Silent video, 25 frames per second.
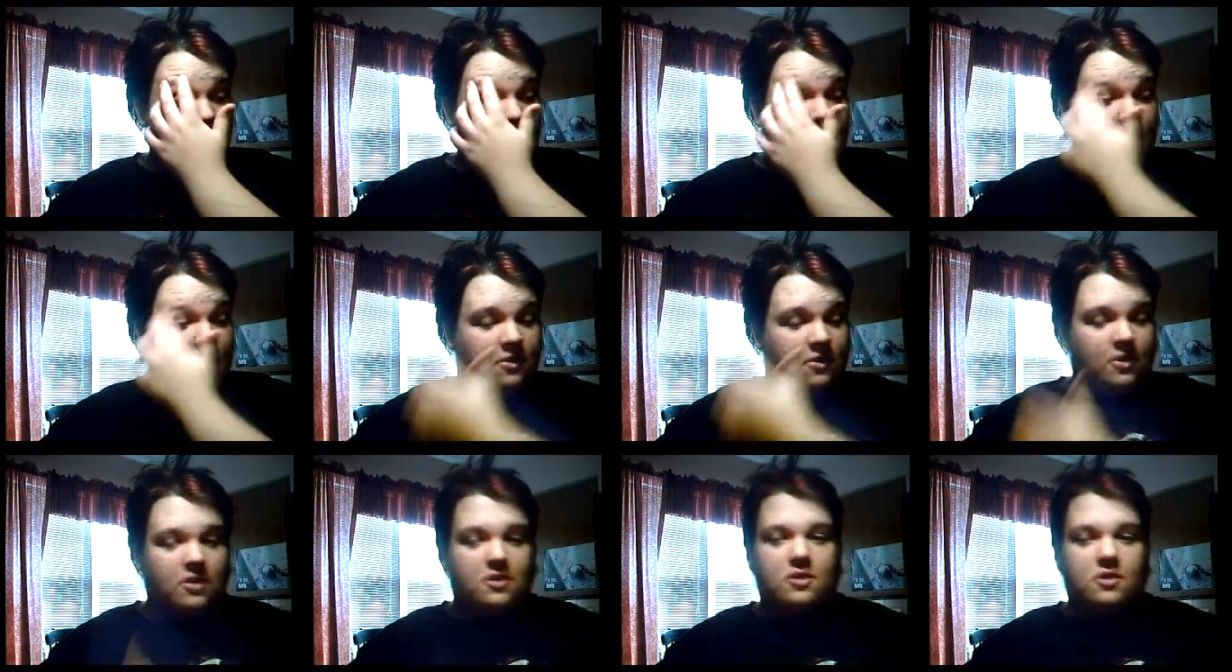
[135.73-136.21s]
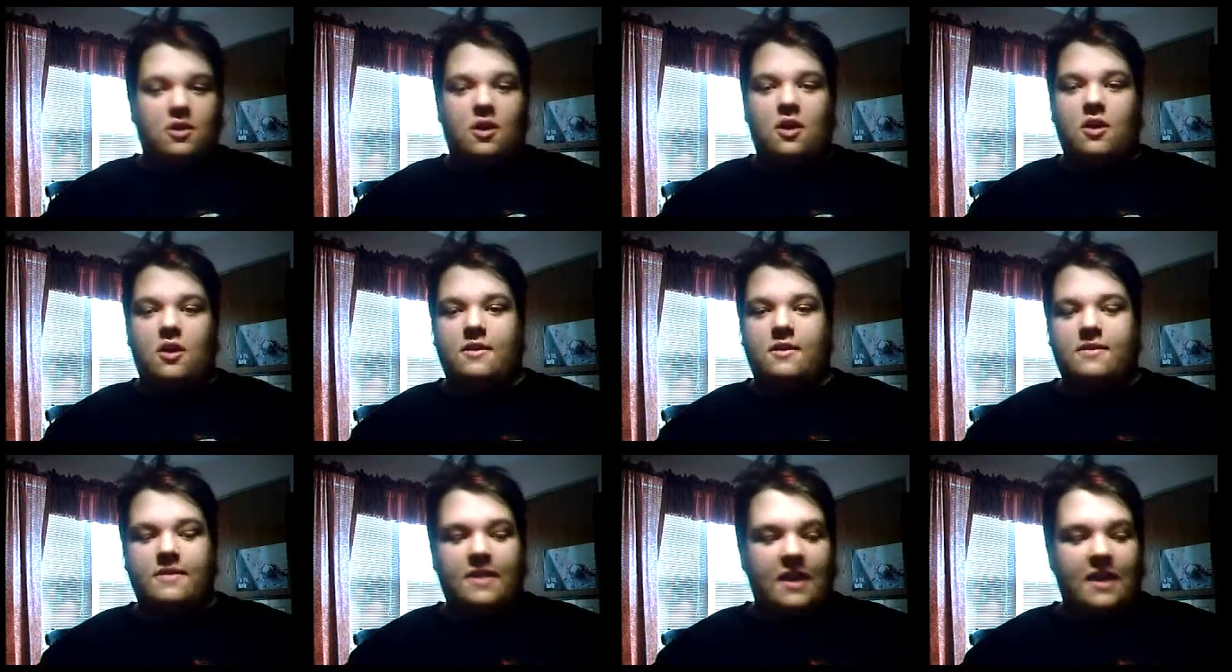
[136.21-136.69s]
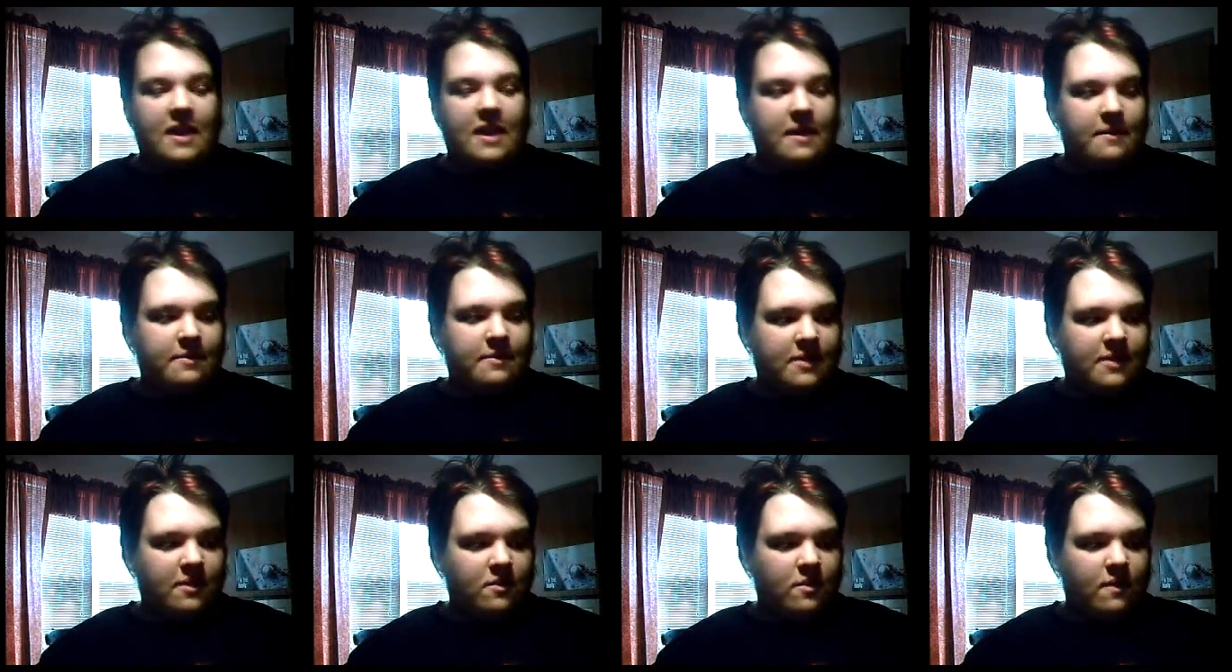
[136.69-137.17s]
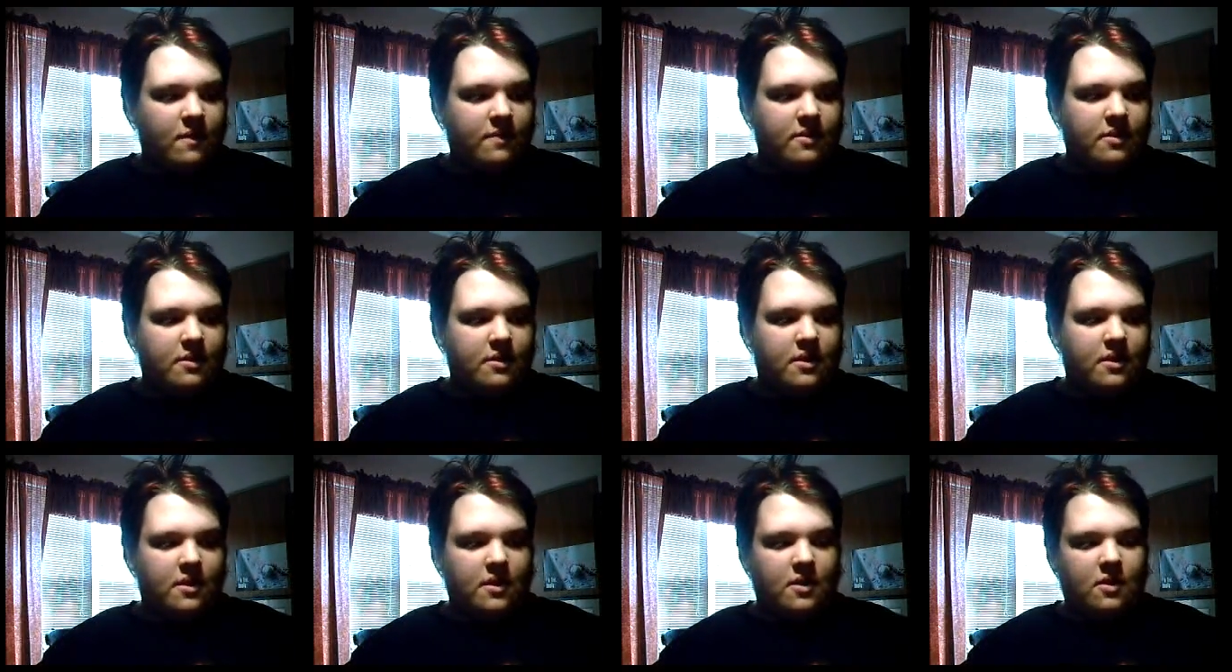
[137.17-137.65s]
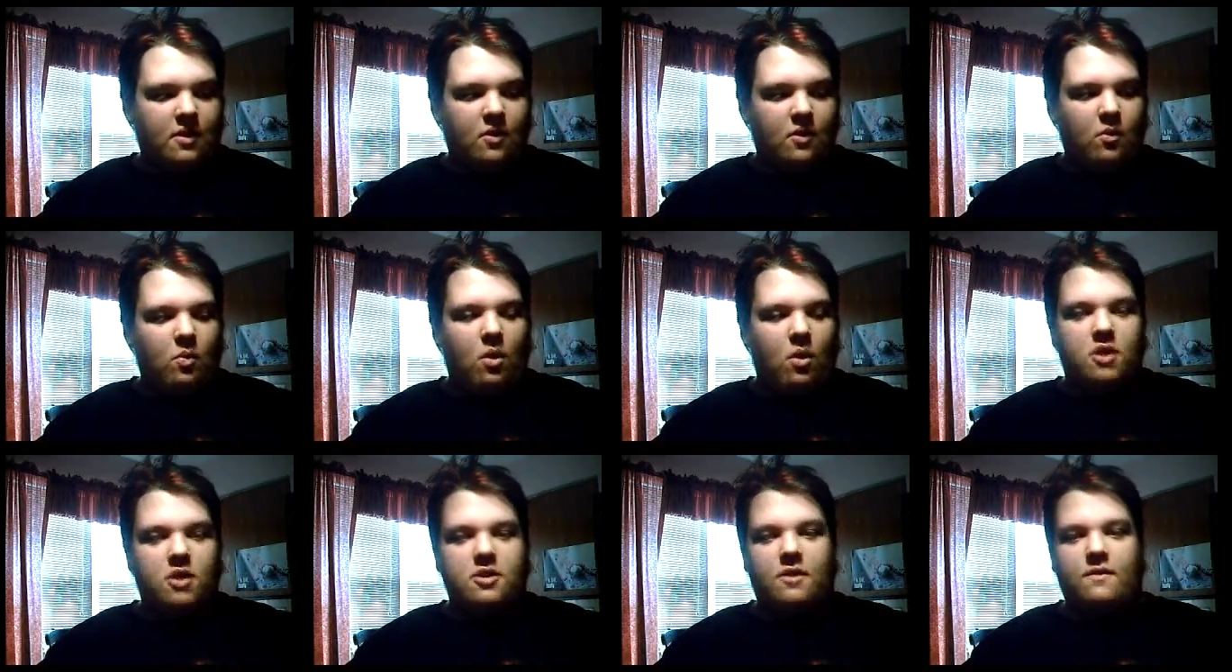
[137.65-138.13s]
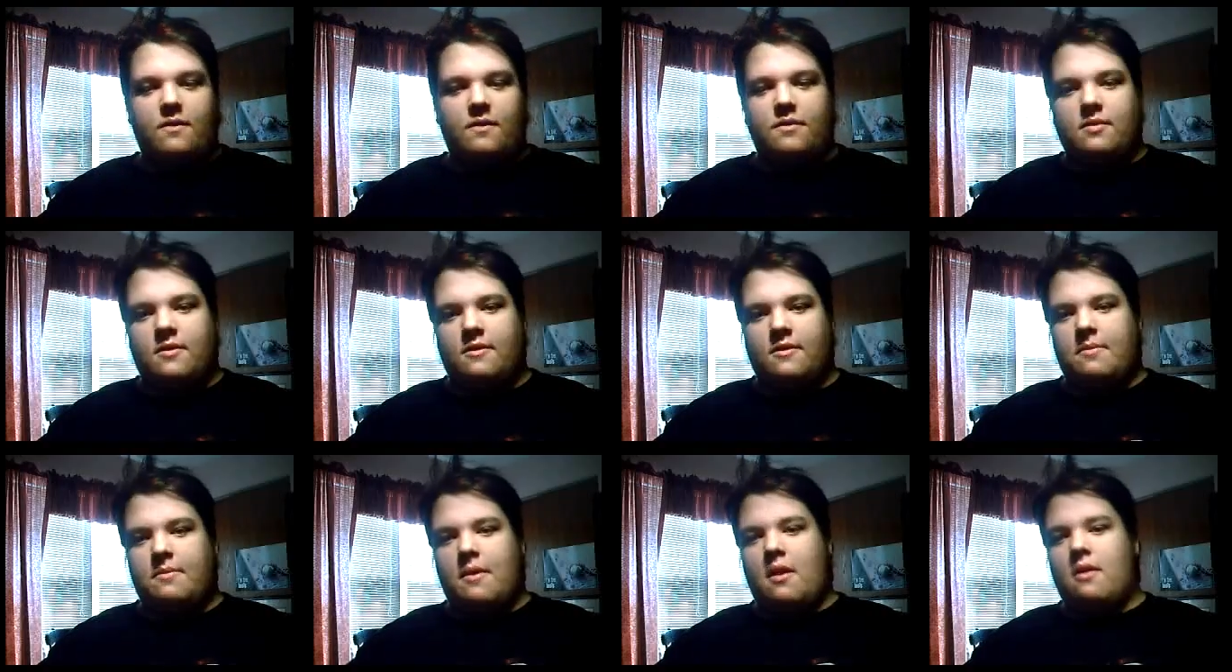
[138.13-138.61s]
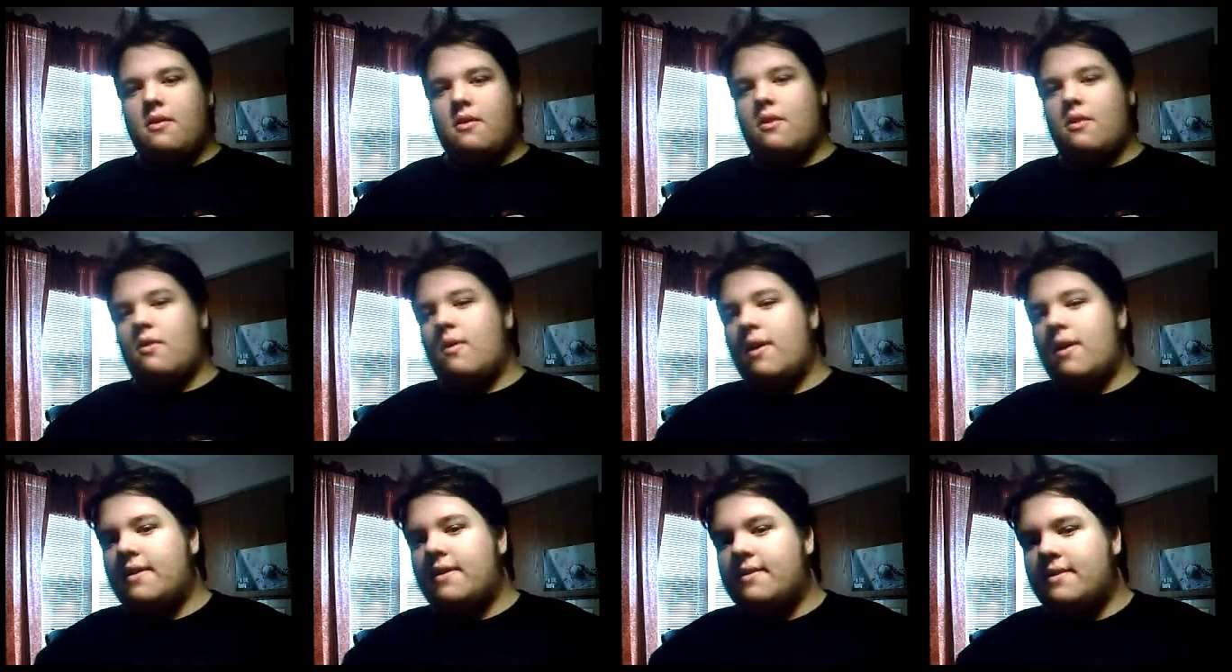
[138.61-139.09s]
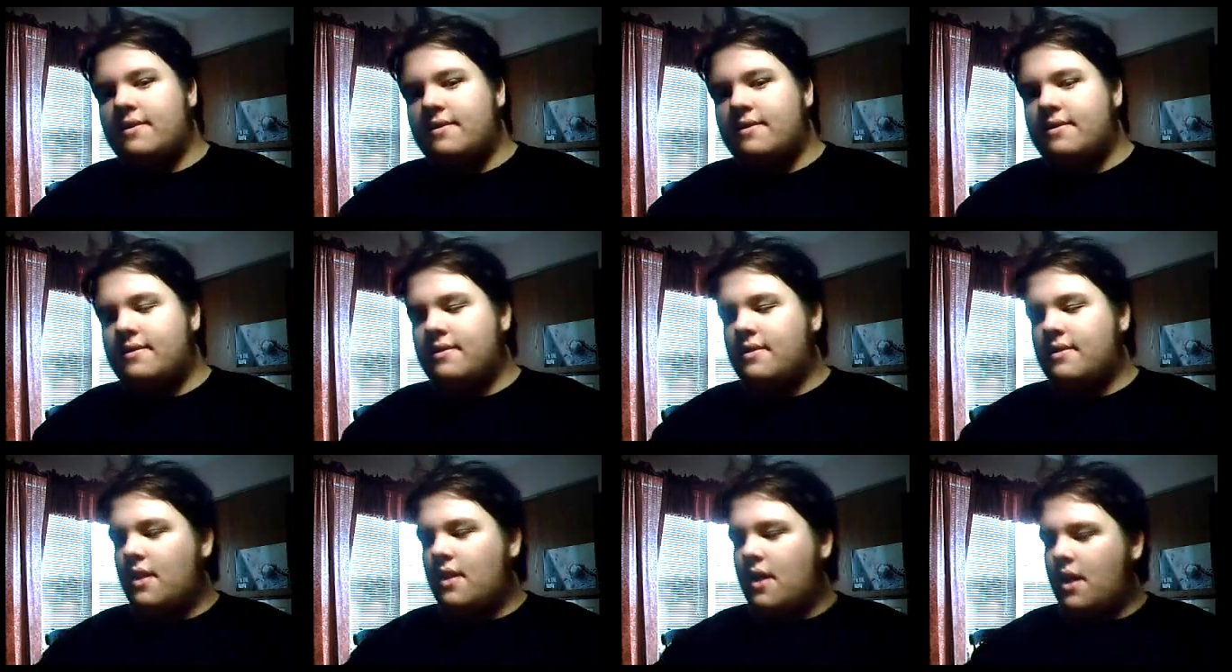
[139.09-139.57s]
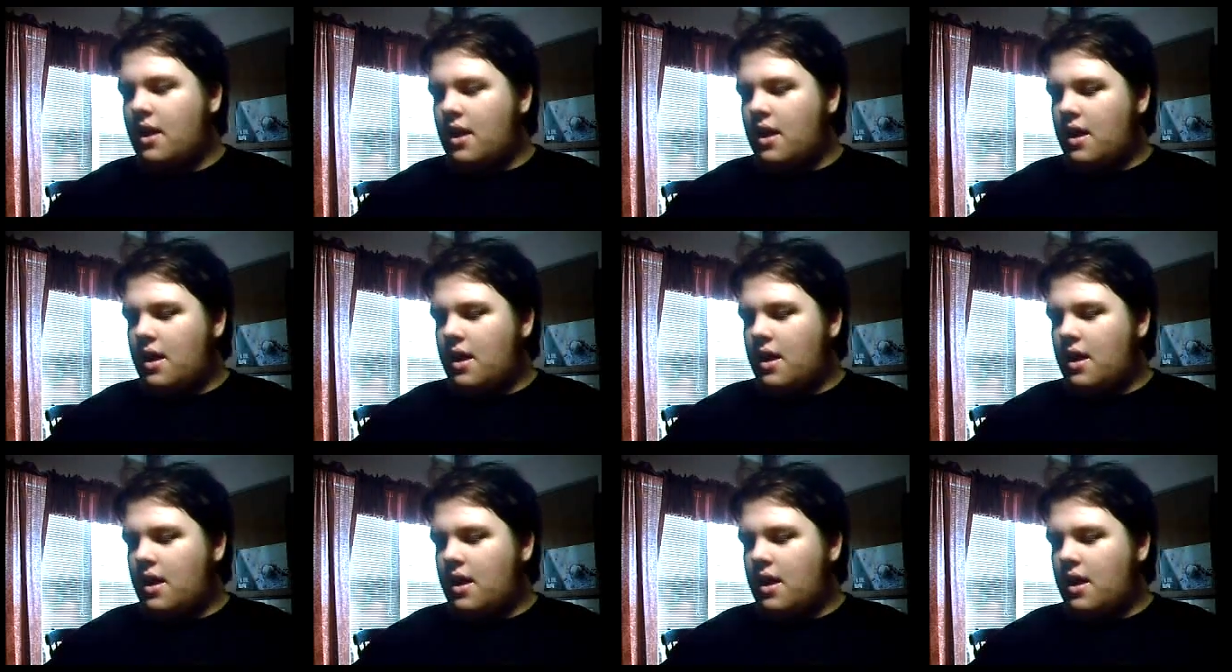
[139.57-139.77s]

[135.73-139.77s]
and after Katara saves him with the water from the Spirit Oasis,